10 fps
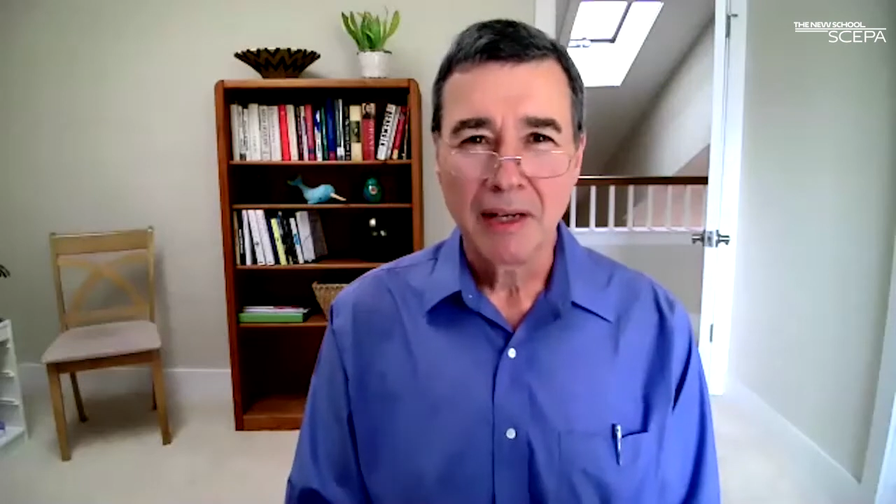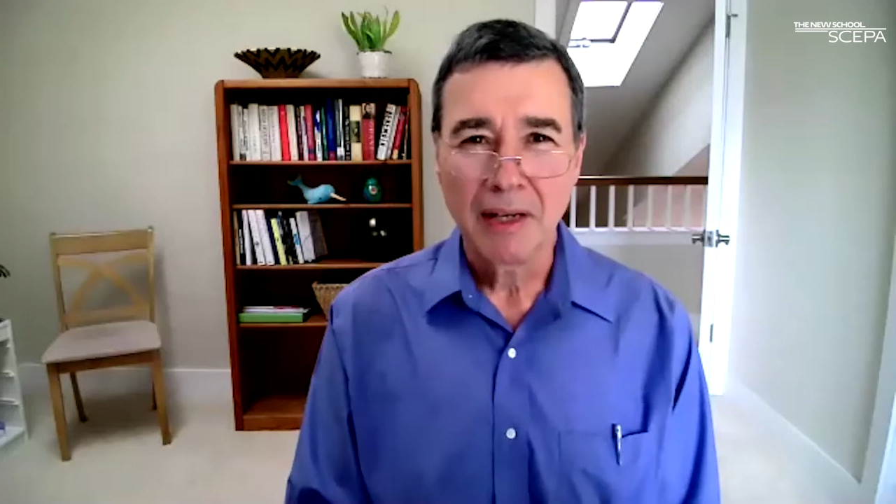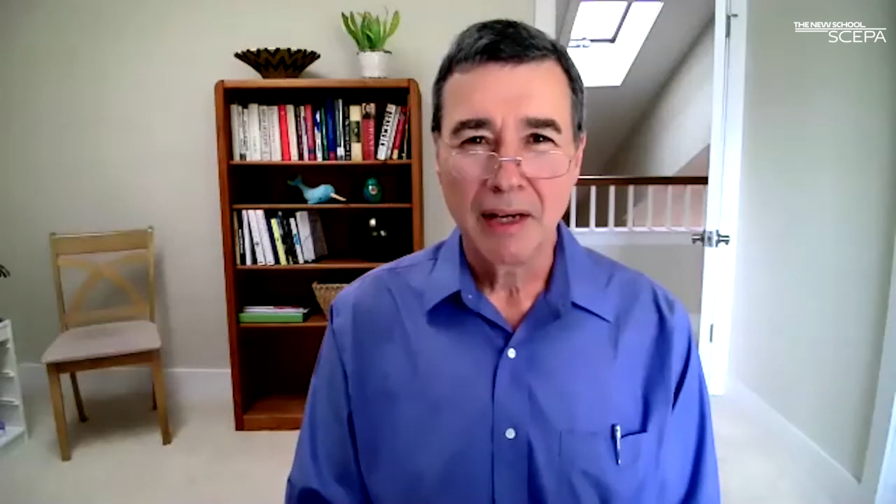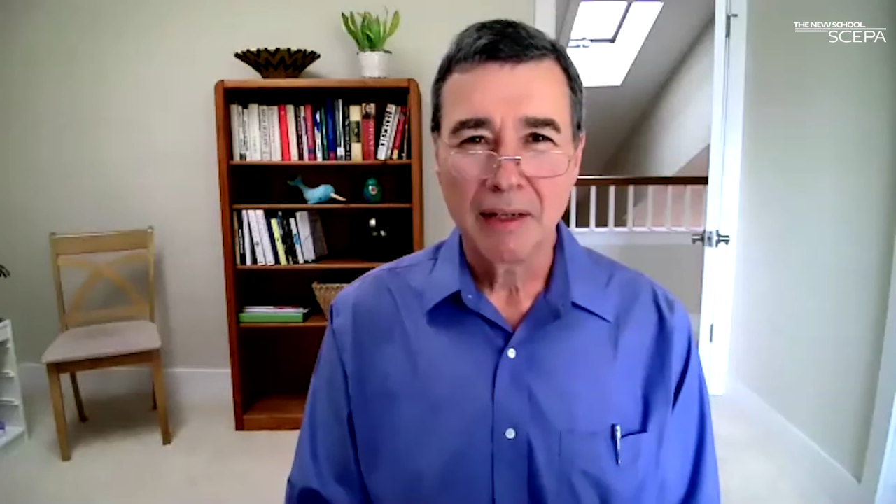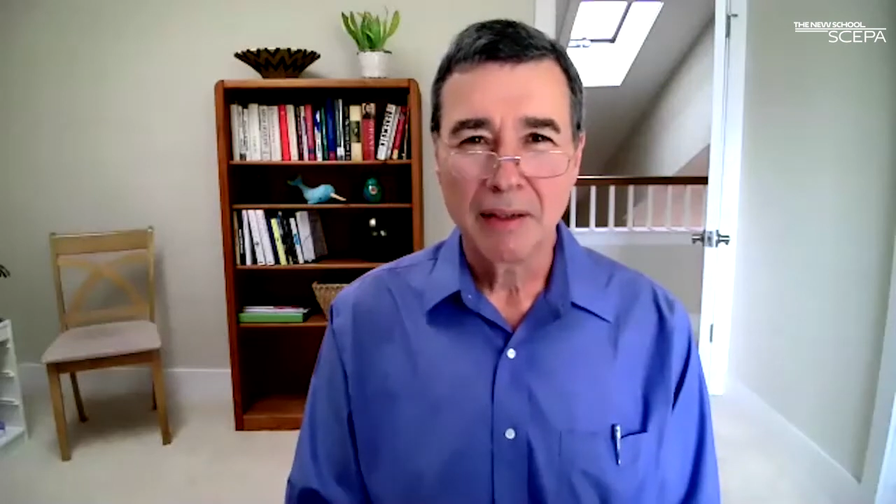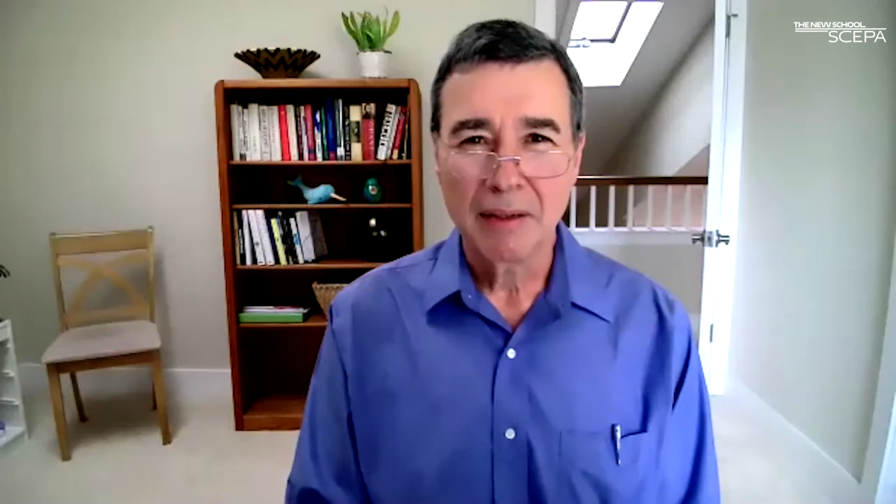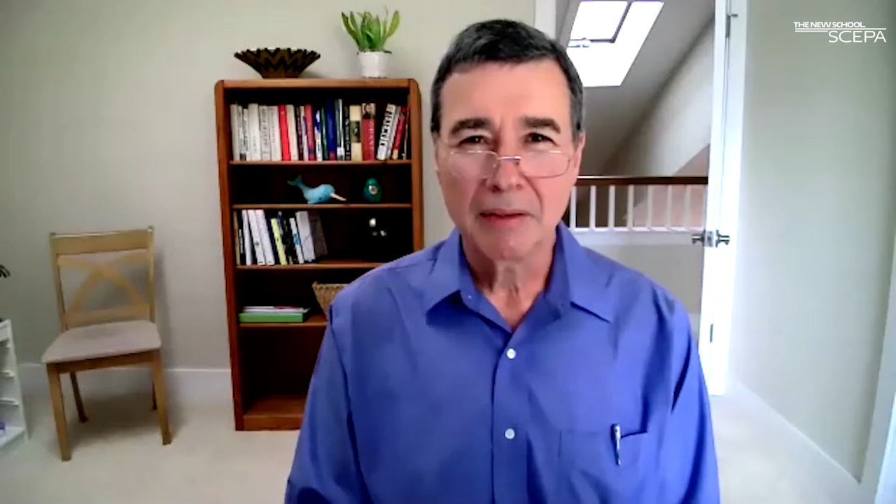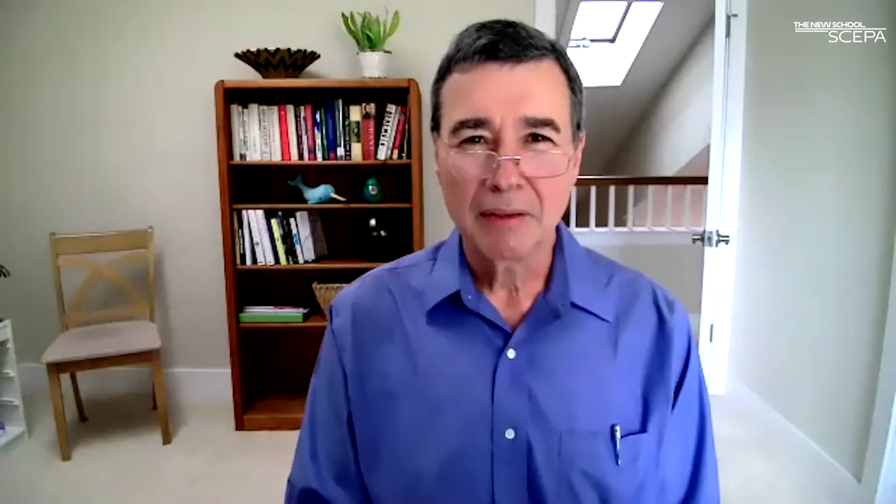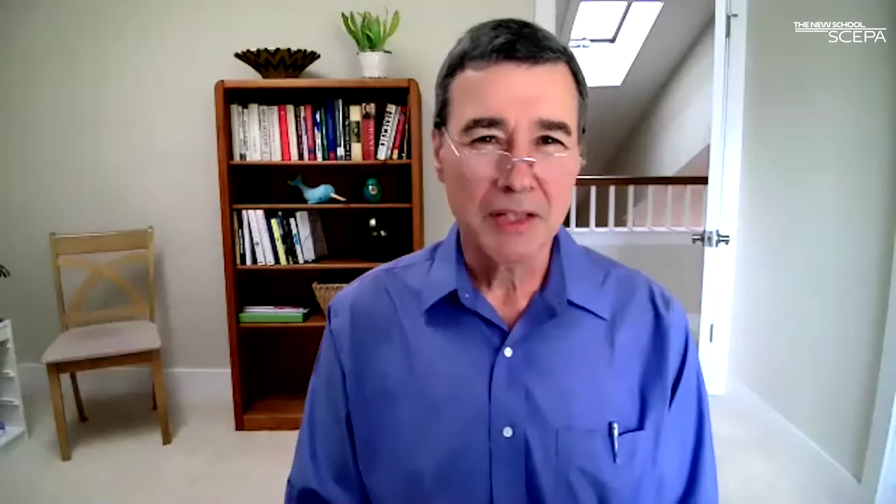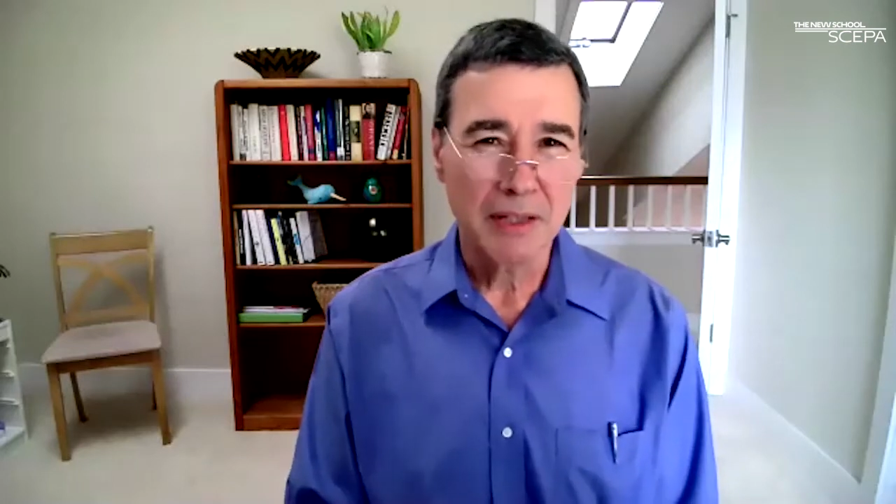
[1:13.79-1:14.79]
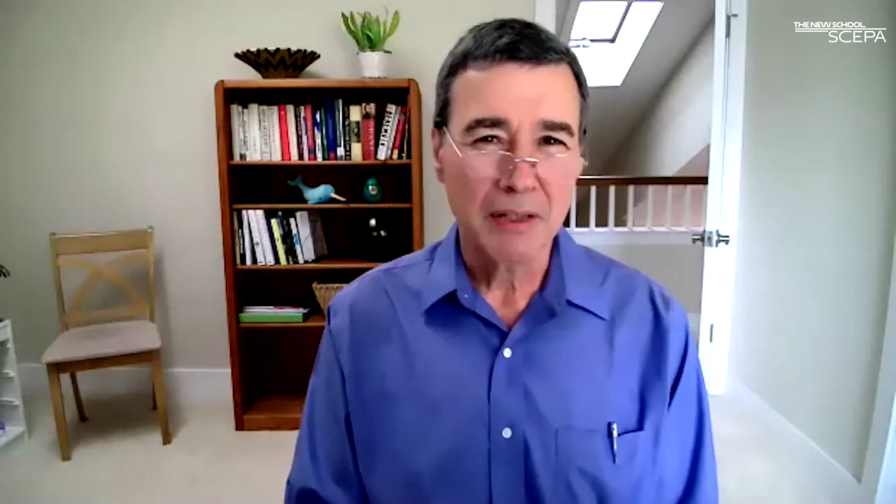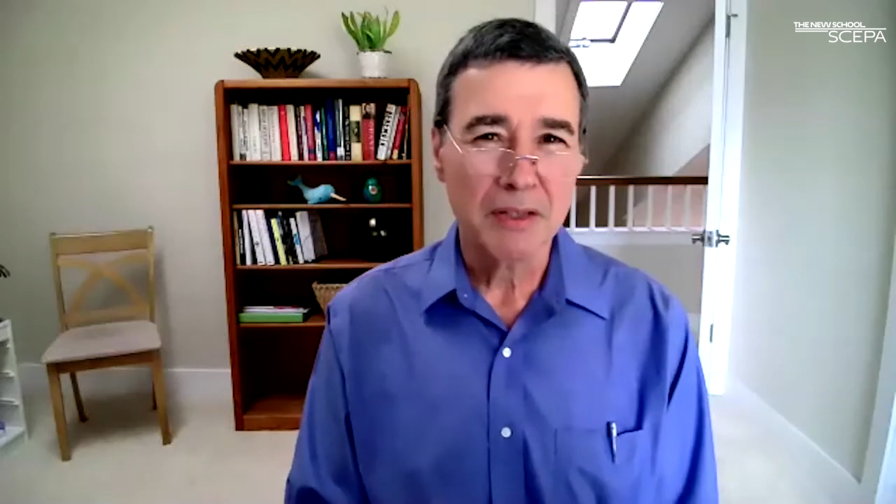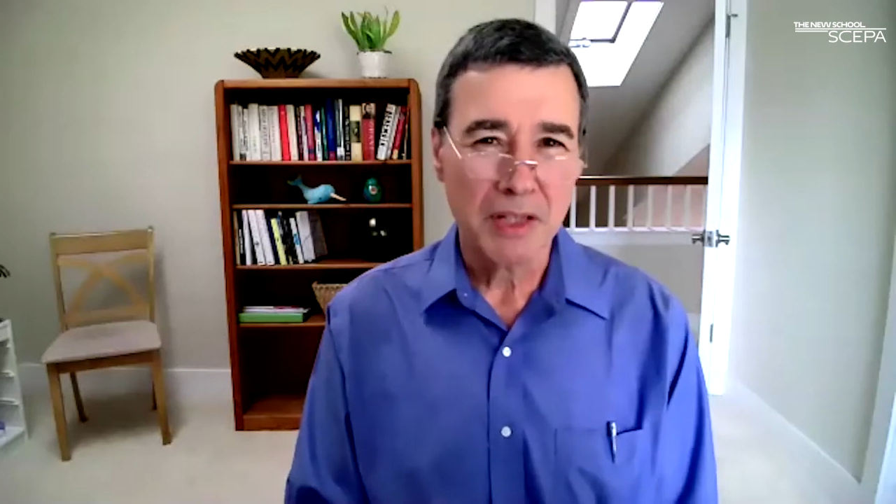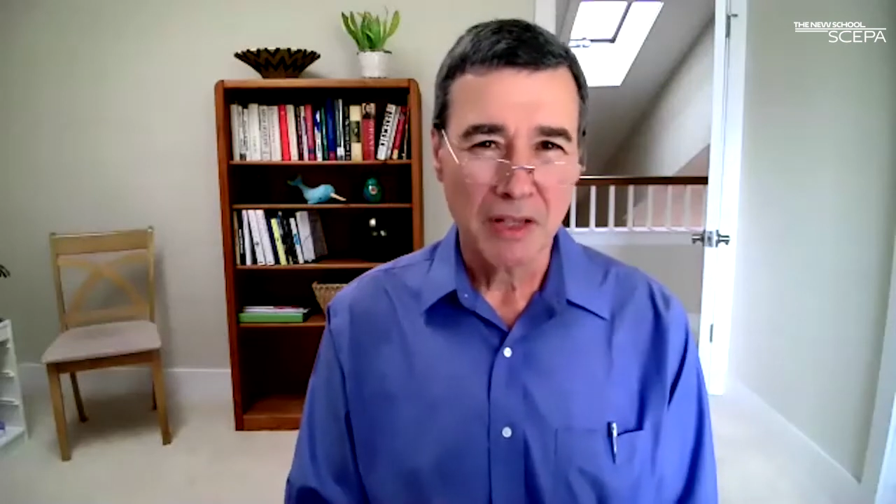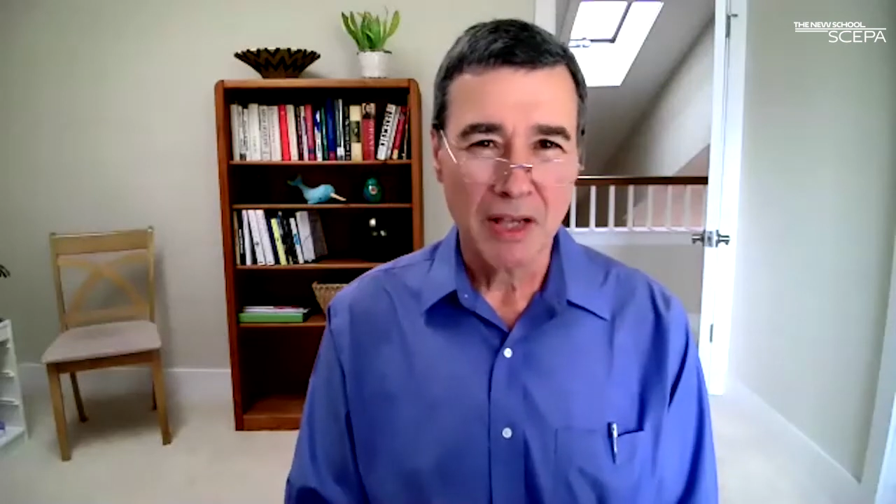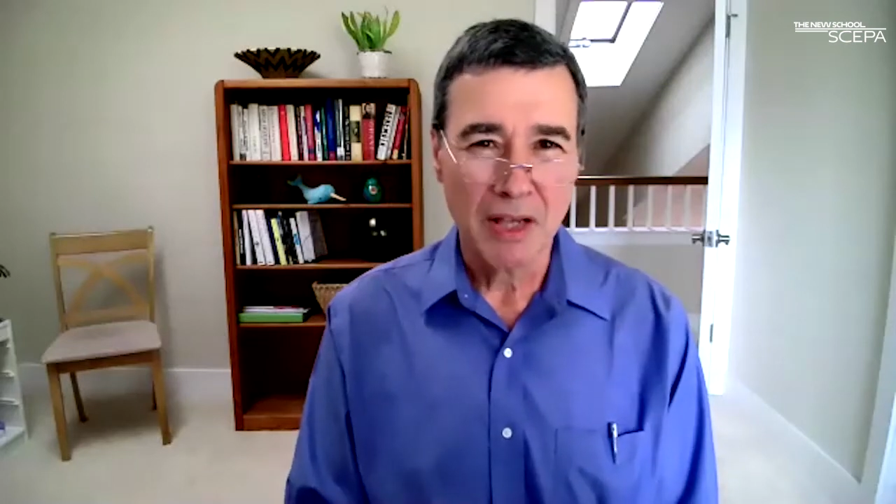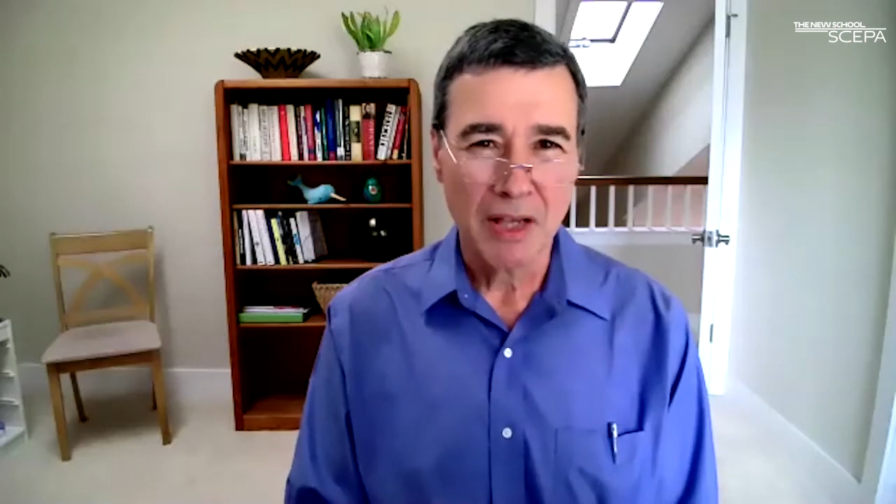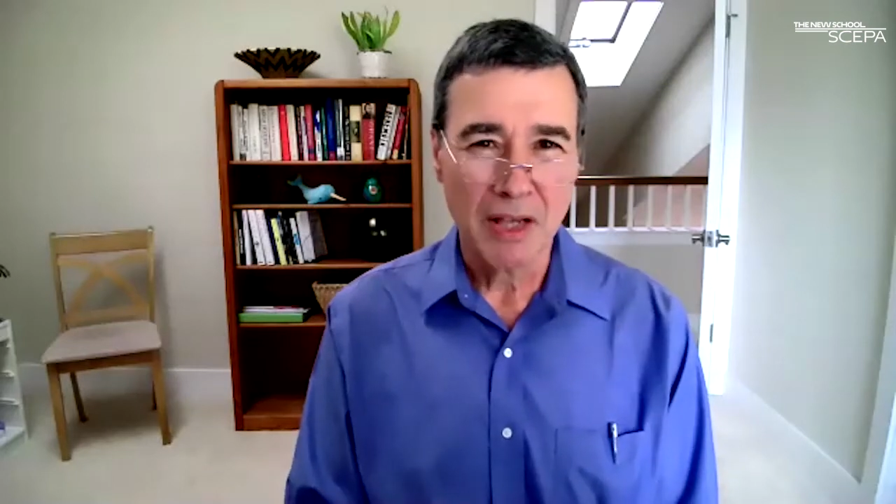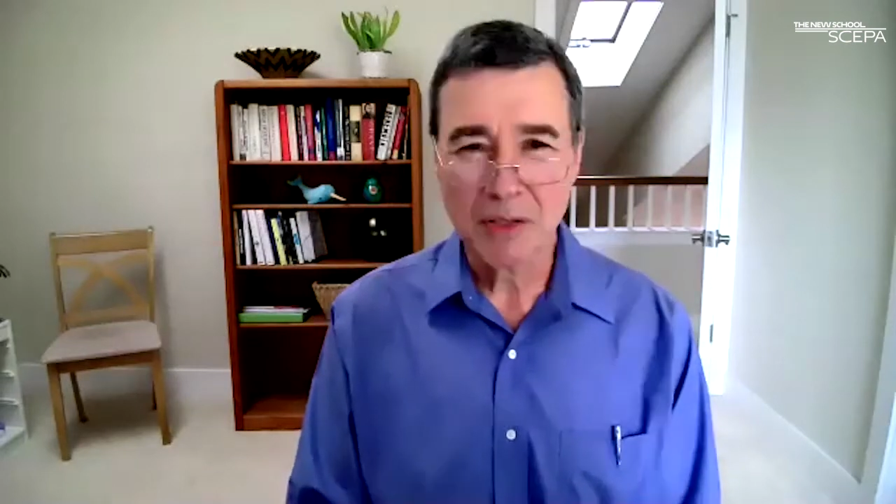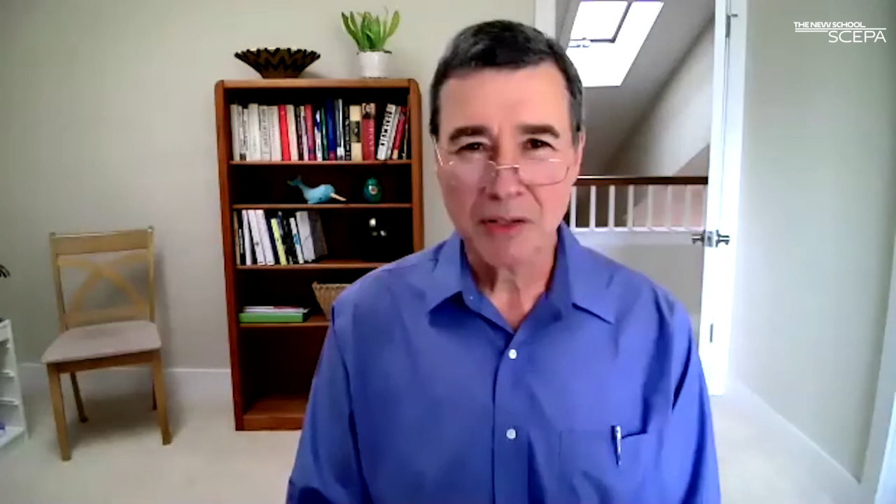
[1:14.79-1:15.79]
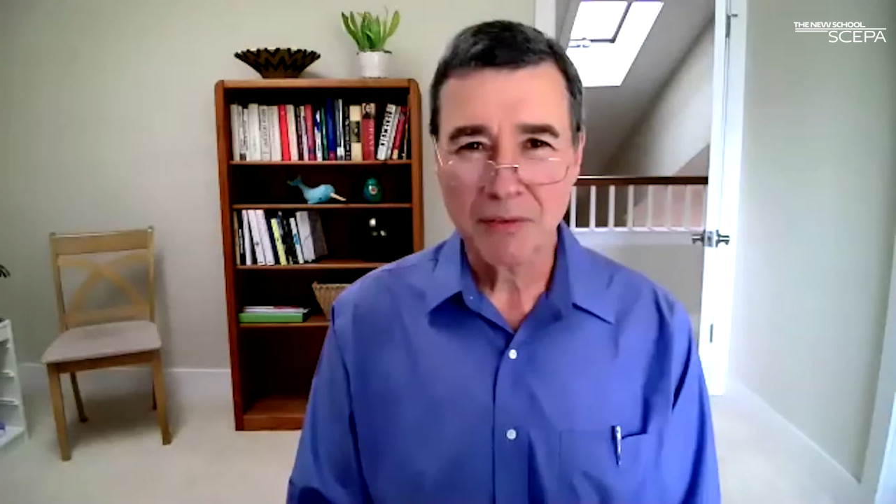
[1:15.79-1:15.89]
Latinos in Los Angeles,